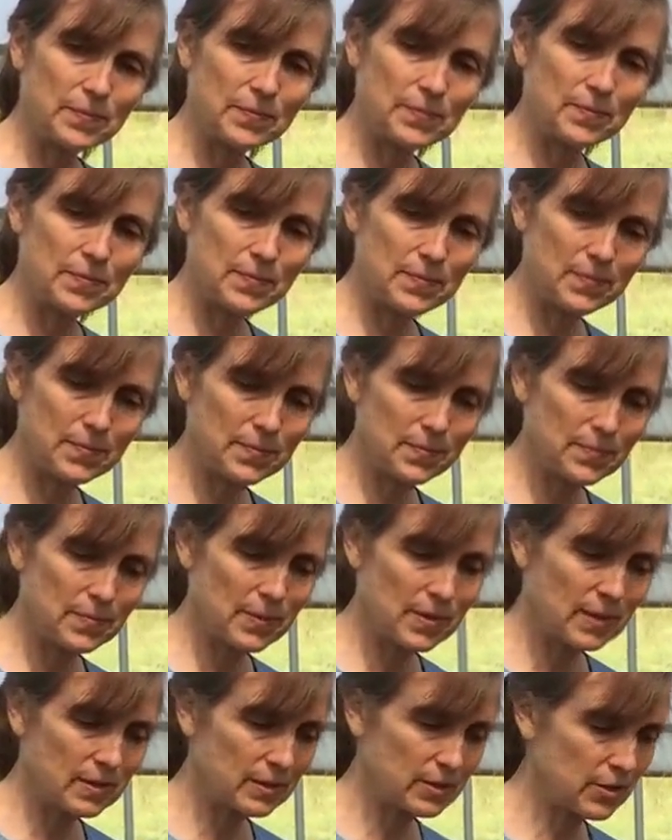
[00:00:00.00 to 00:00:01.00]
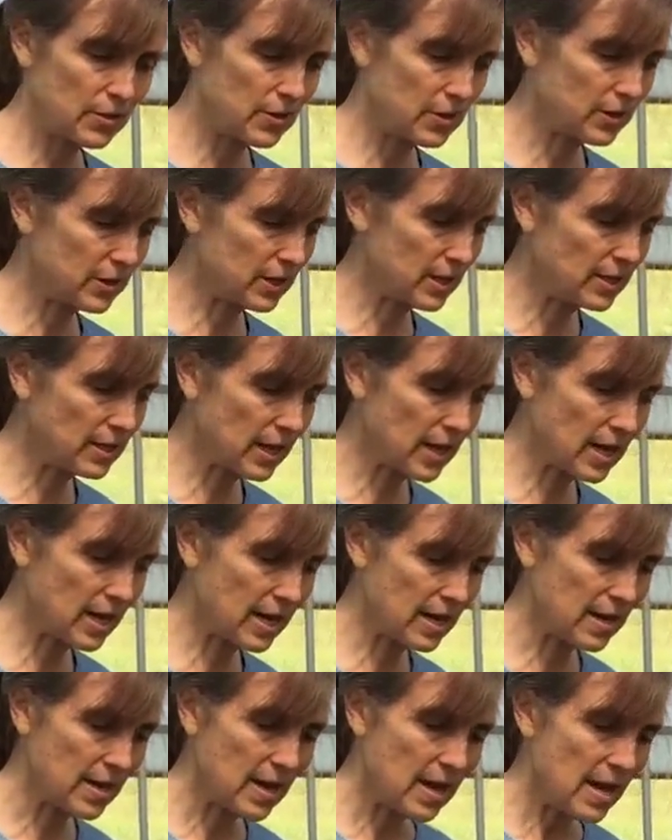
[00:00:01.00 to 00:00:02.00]
Mm-hmm. So they're going to
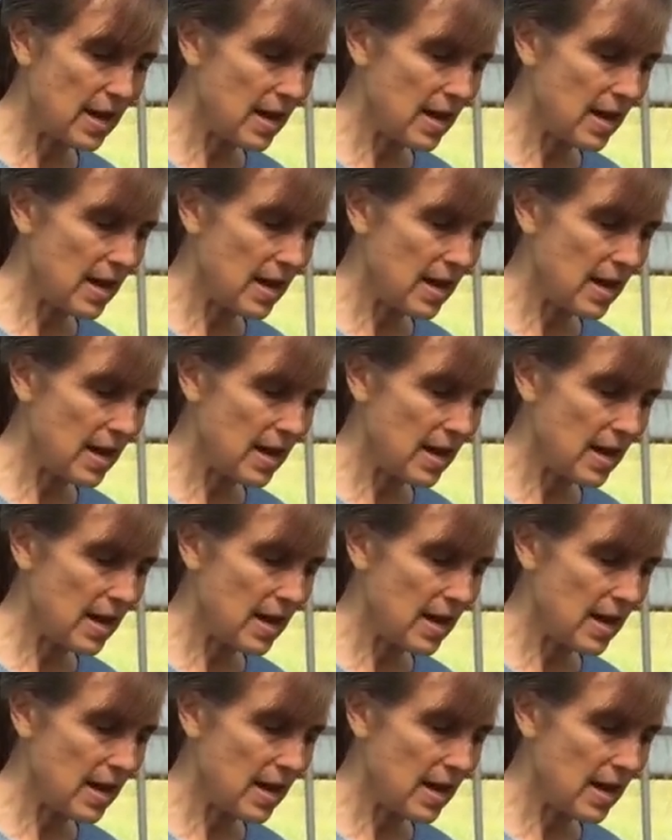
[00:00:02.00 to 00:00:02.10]
die.